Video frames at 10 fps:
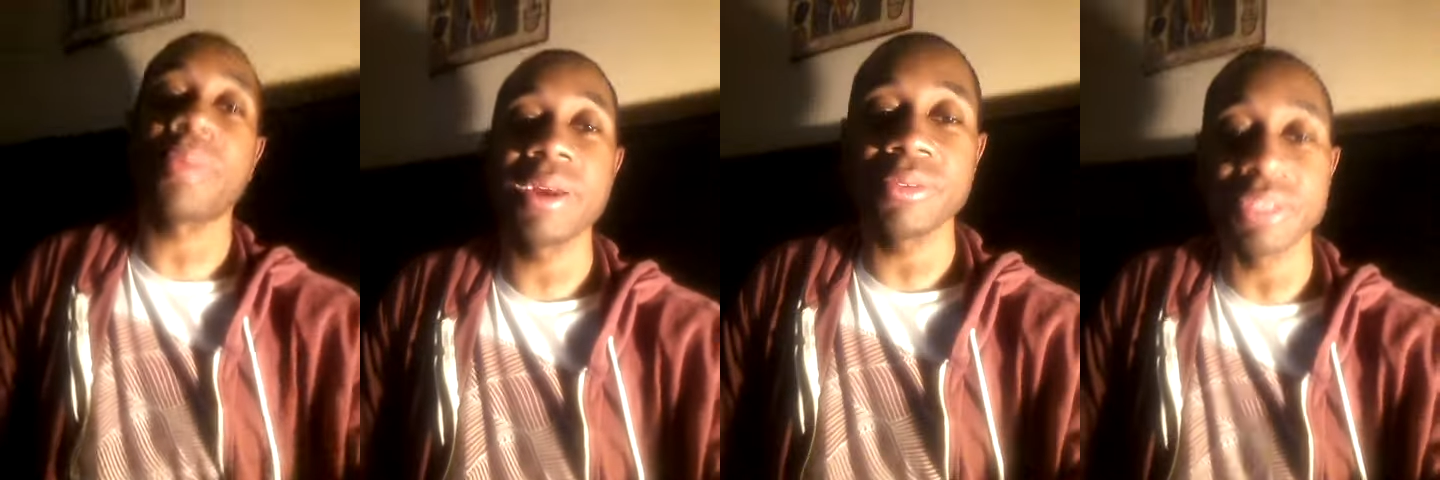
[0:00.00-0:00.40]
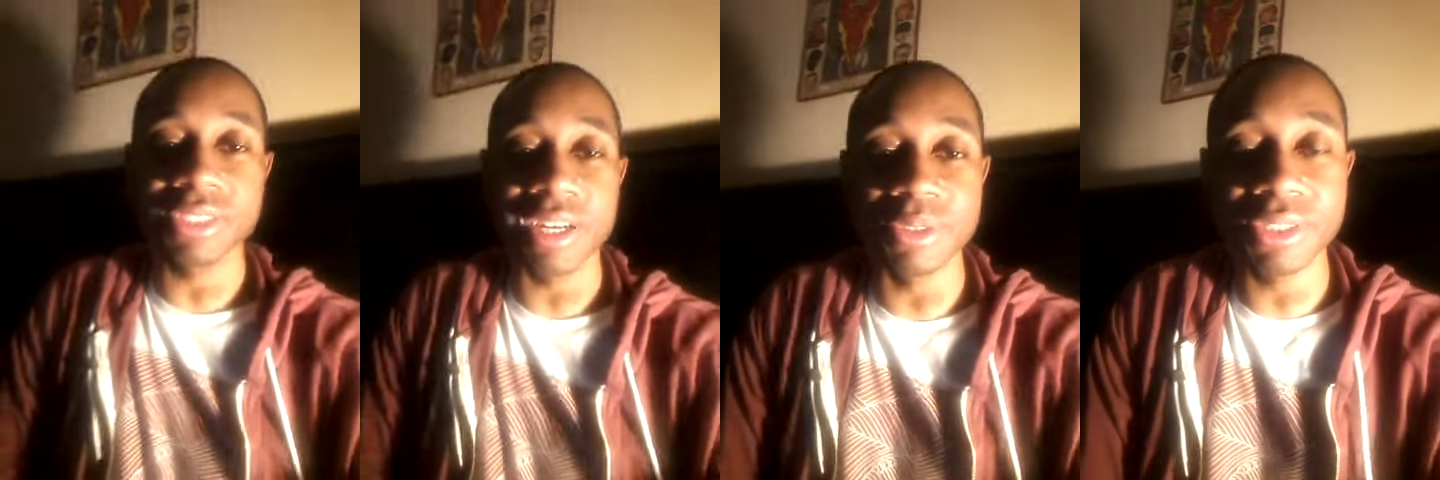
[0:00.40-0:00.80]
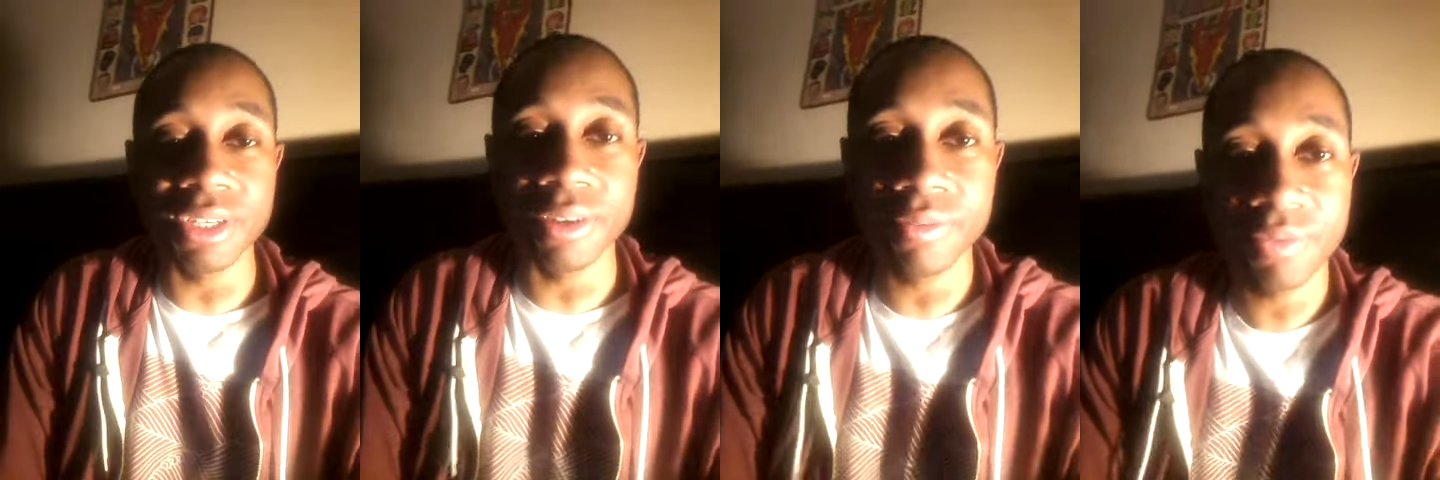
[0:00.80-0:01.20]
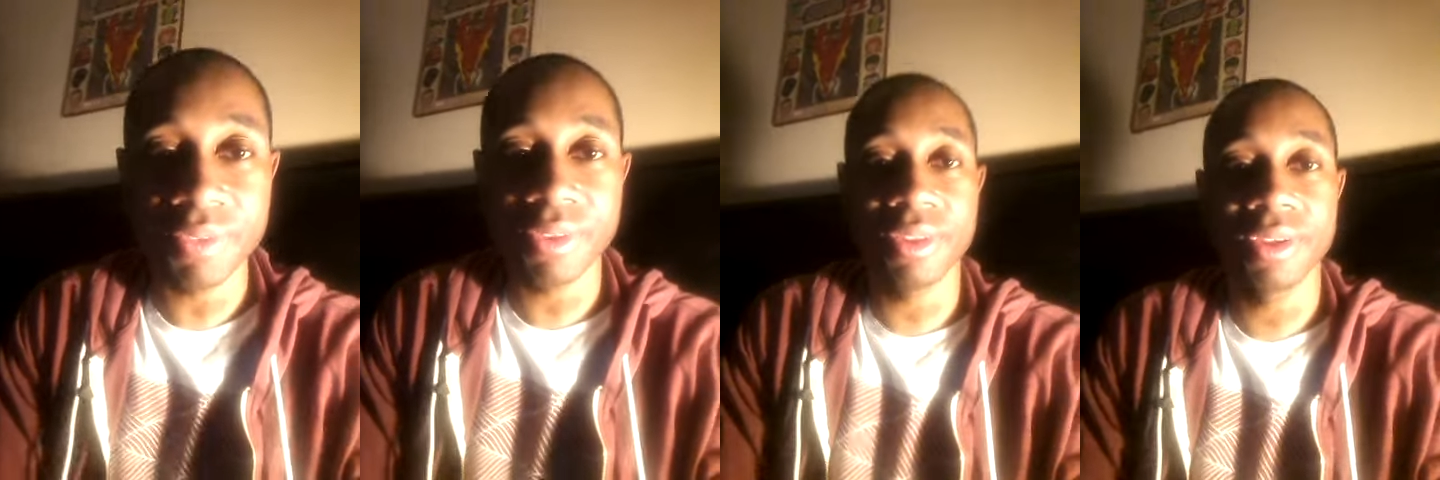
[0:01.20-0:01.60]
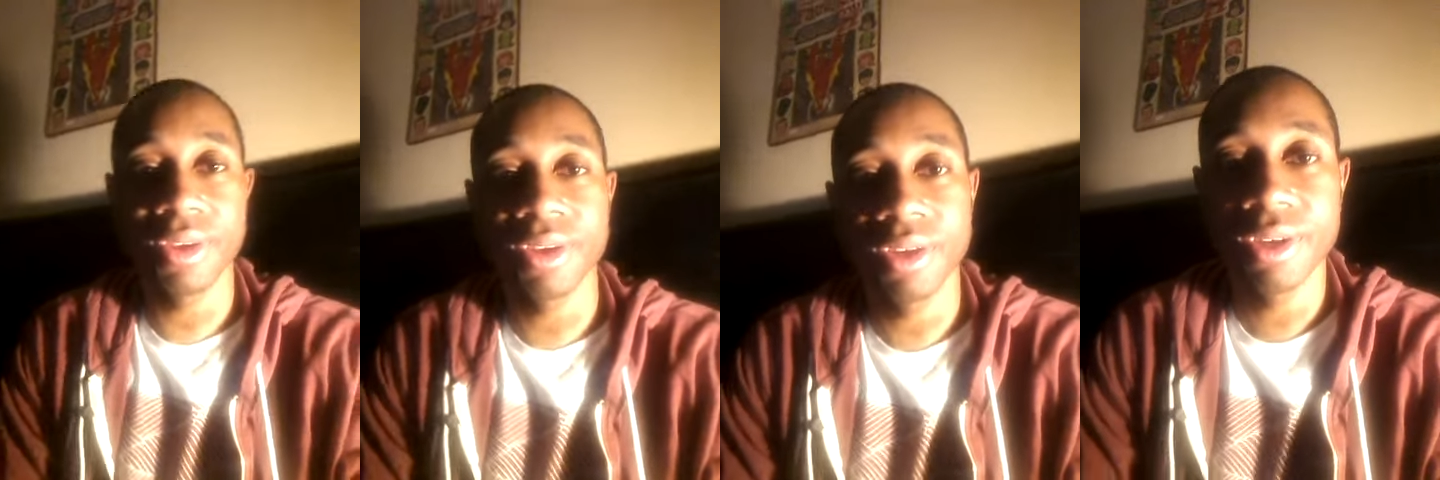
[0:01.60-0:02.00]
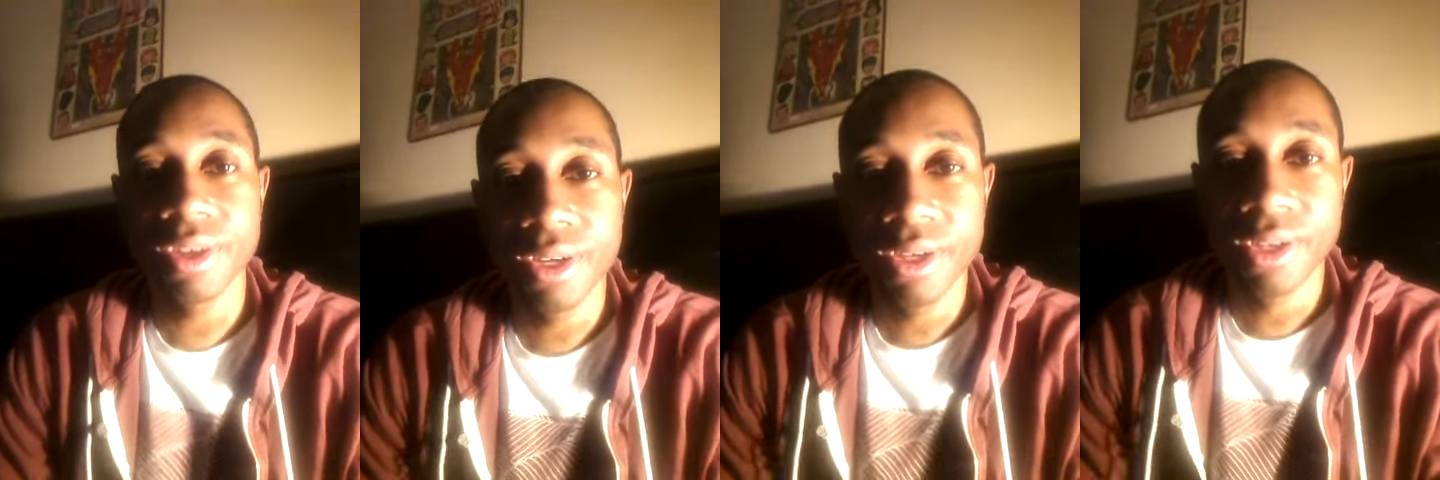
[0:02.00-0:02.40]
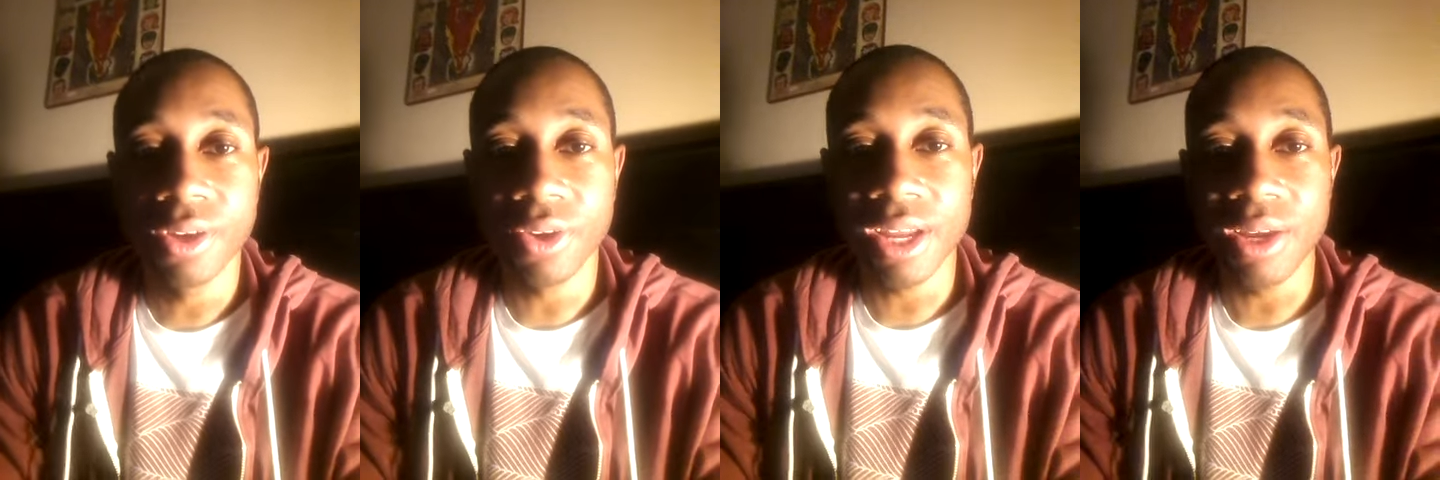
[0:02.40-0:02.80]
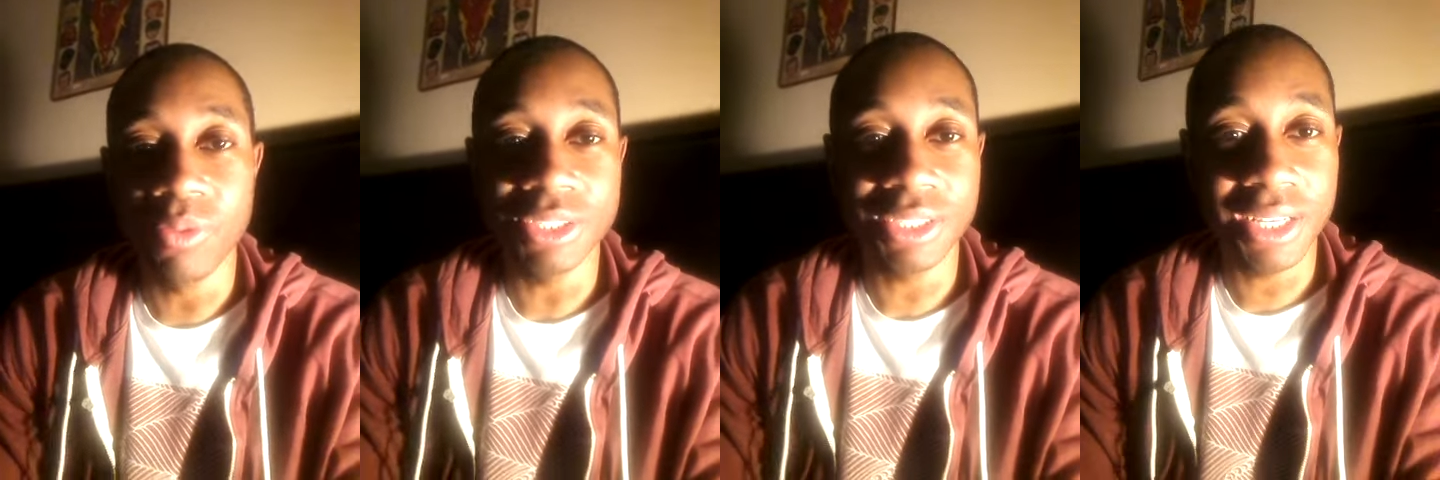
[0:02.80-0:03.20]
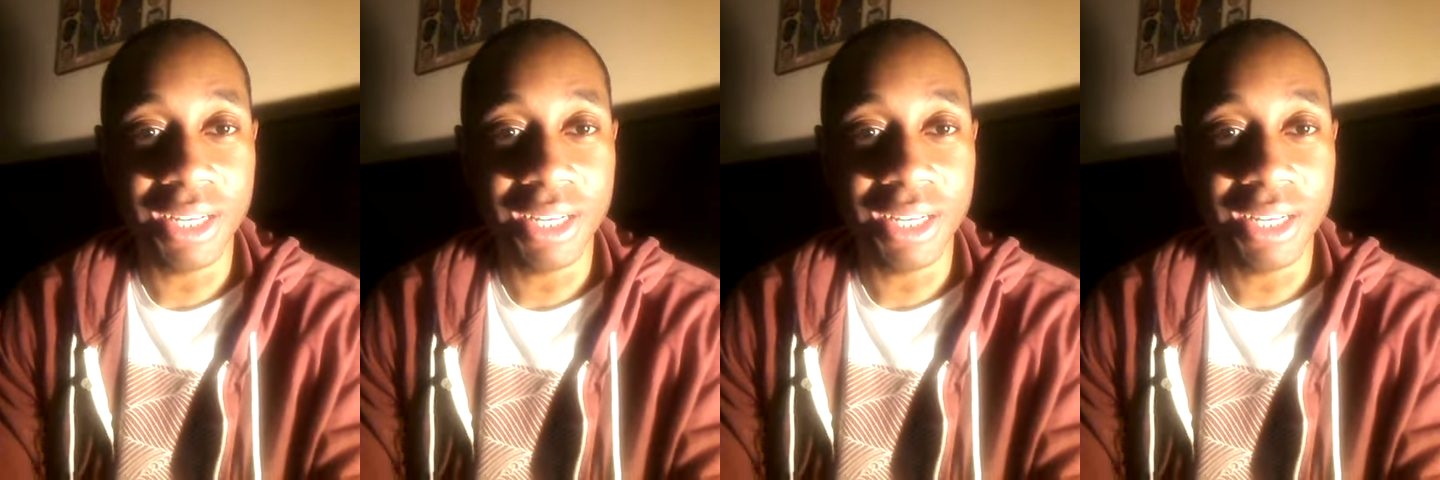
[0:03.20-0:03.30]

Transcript: you can't play with this type of stuff. Okay,